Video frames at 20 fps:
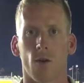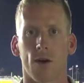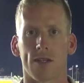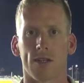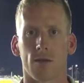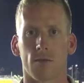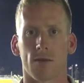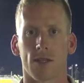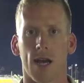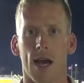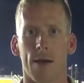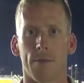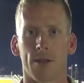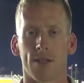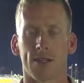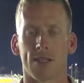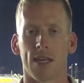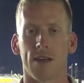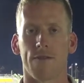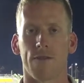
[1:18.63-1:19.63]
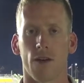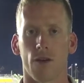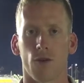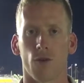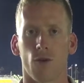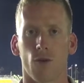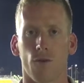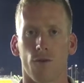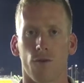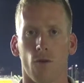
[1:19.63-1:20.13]
quite some time in a
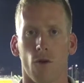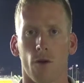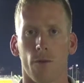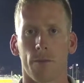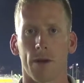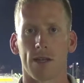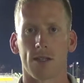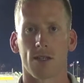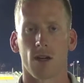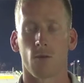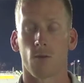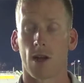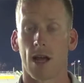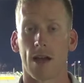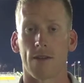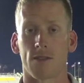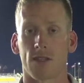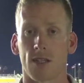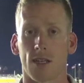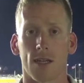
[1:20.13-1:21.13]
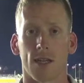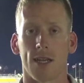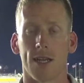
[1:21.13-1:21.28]
CFL uniform based on what I've seen.